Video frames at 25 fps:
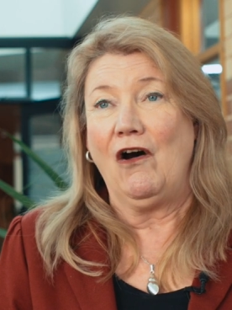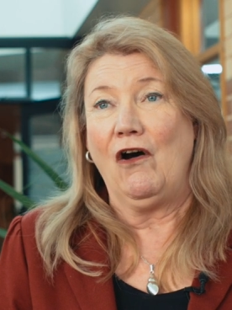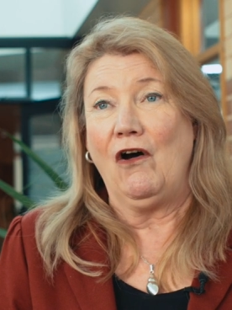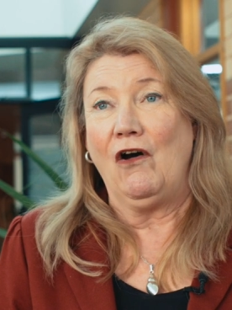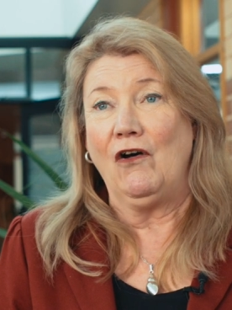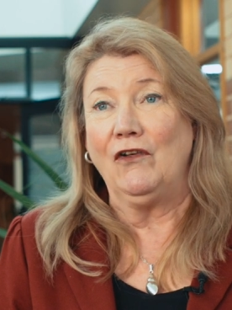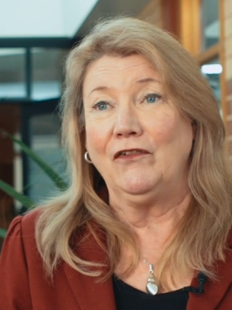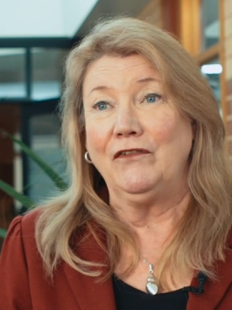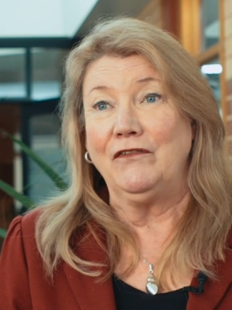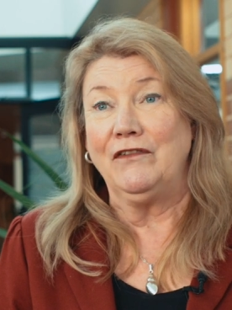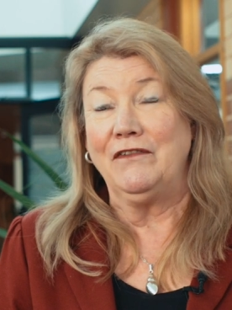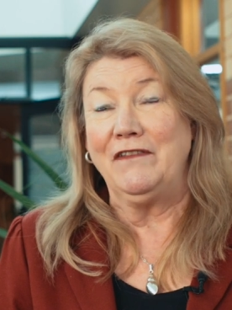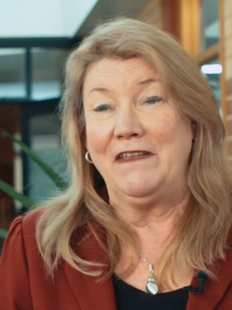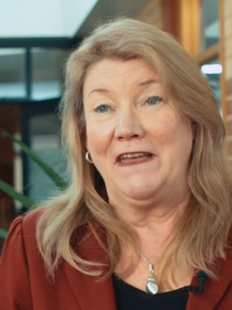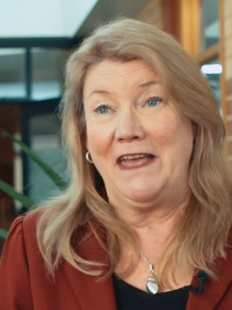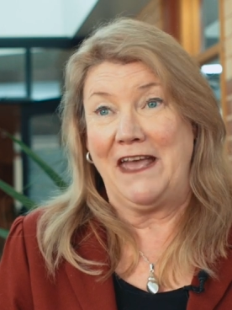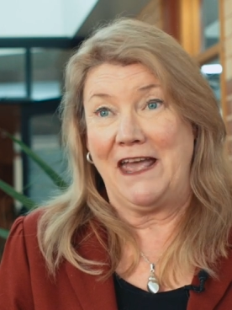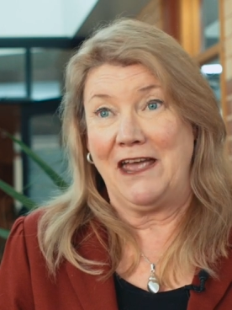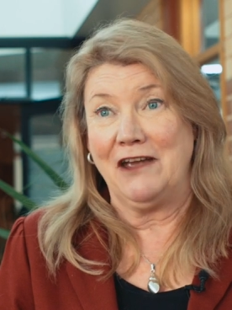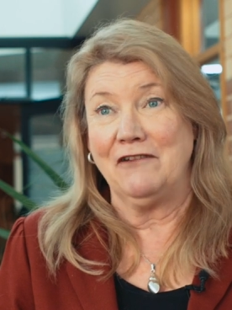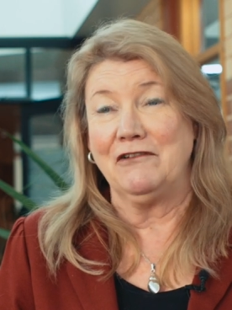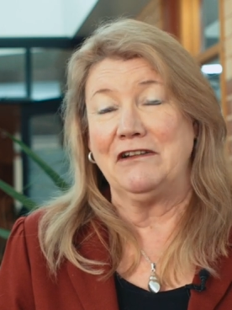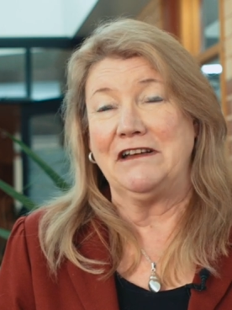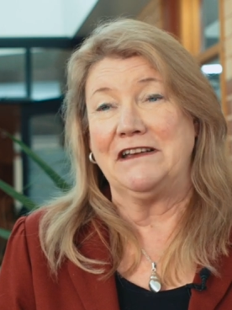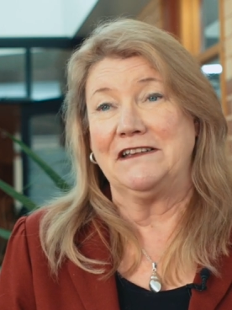on
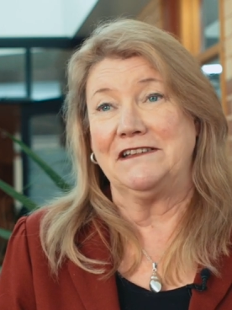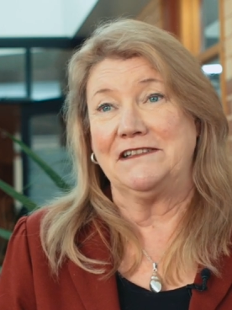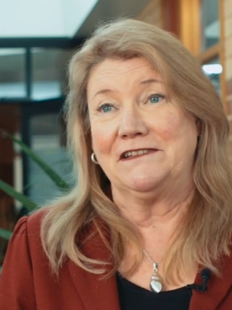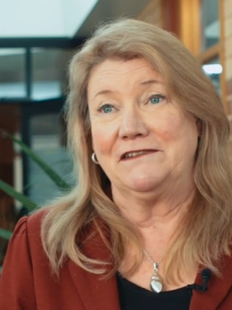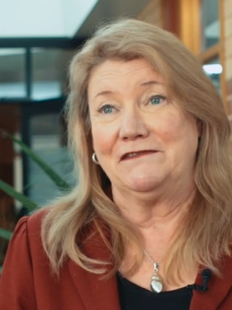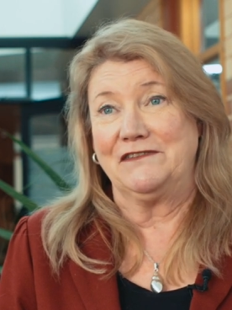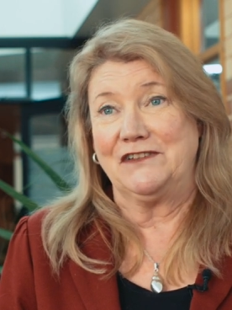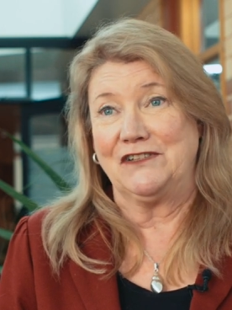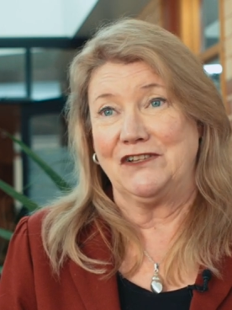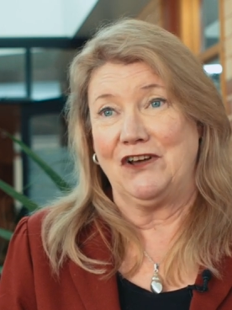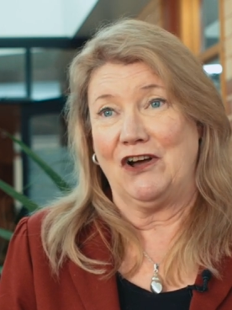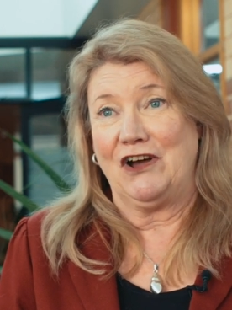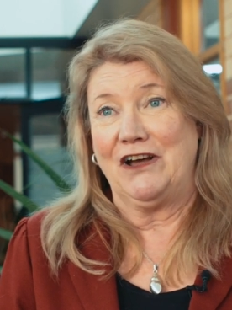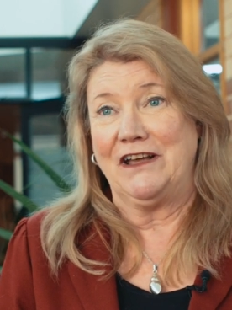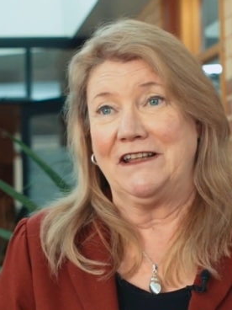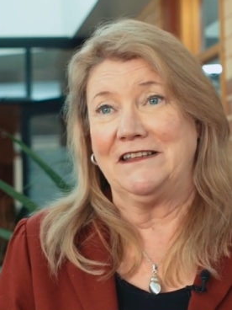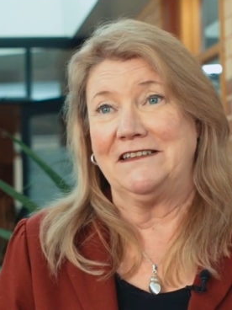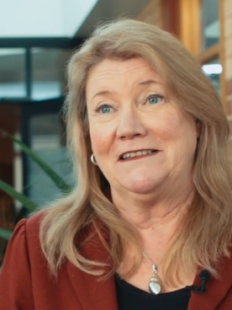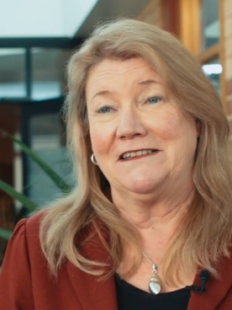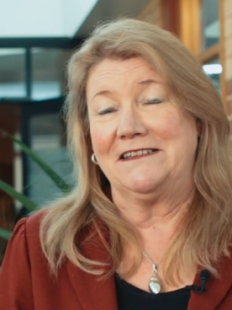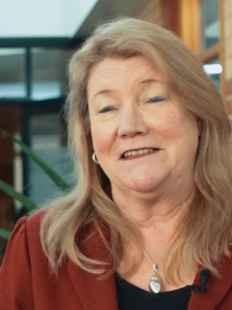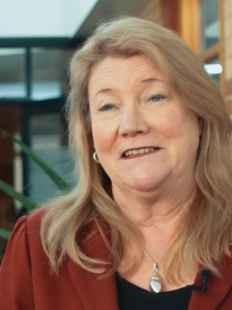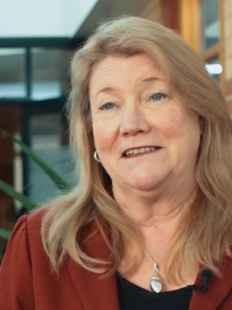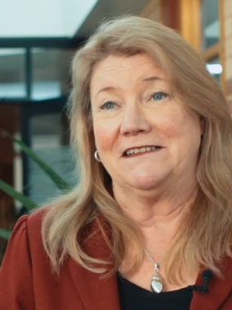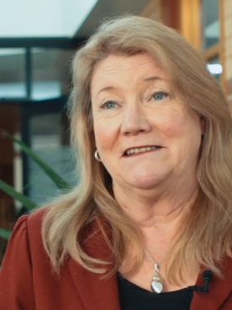the areas of
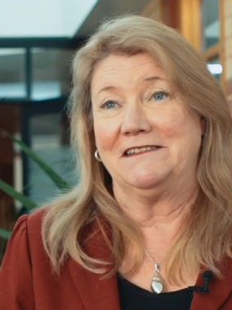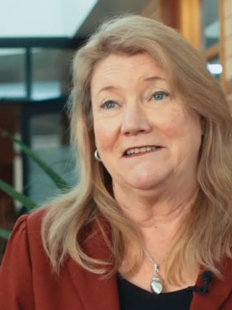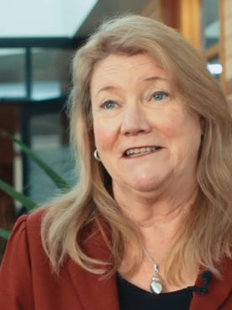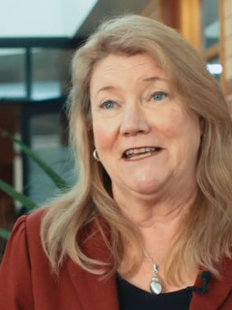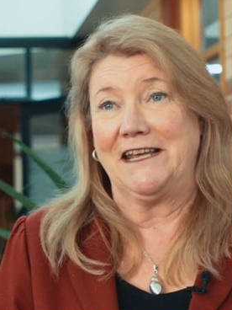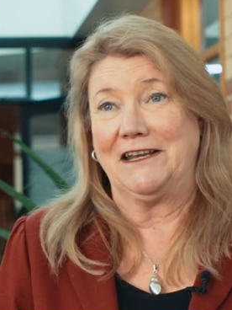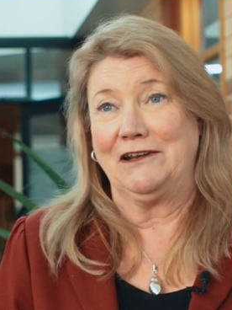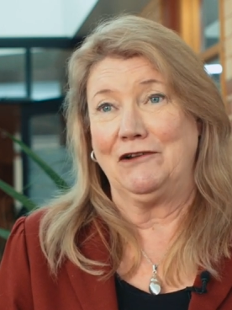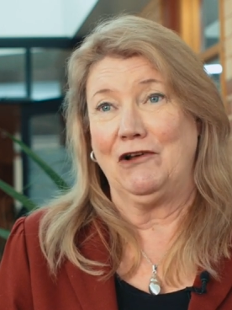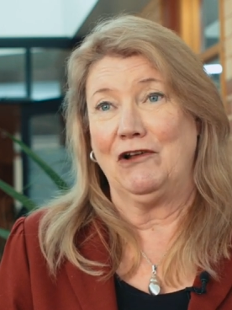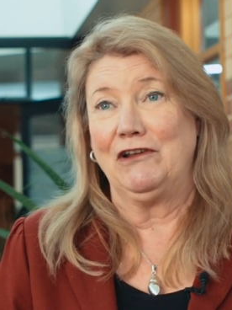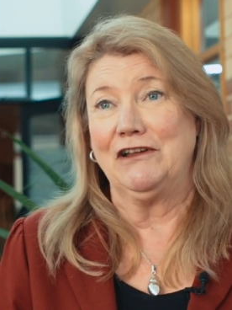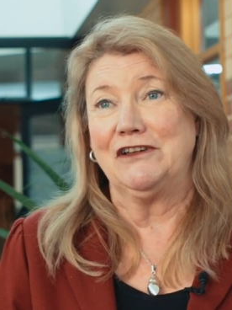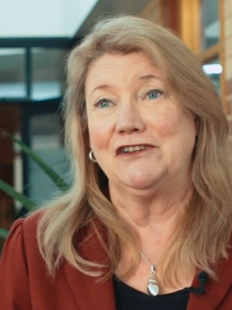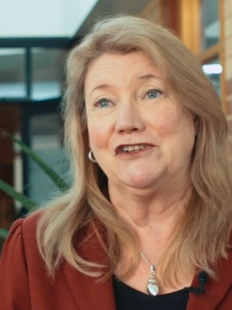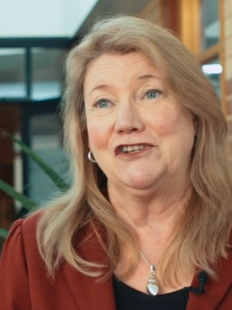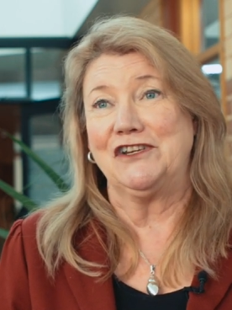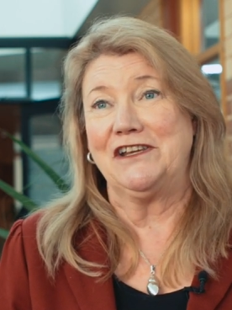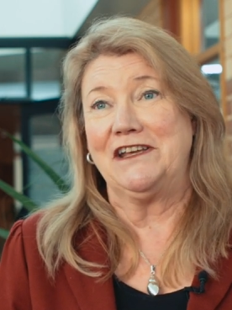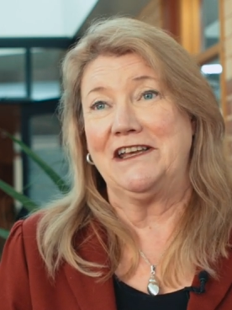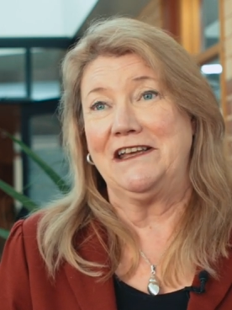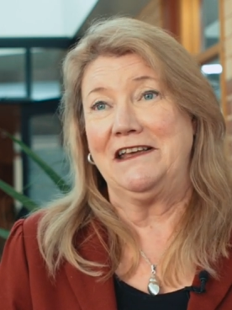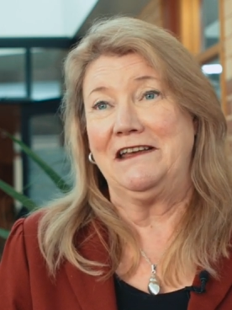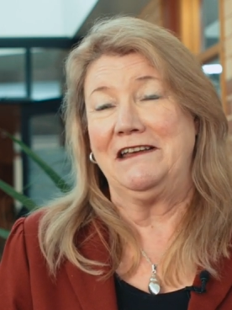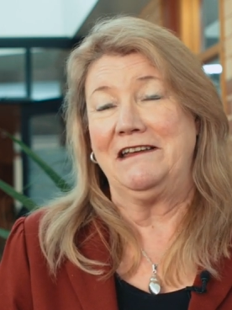science,
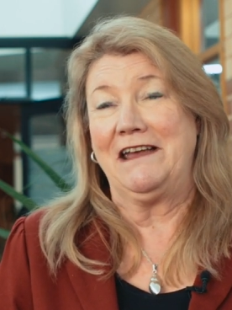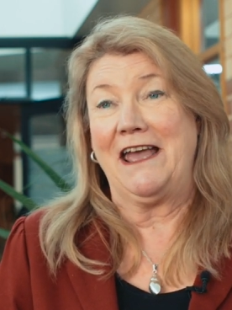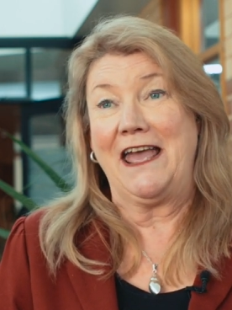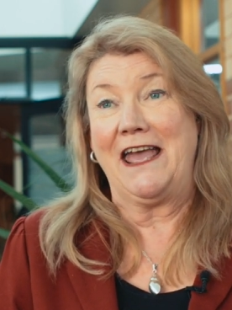technology,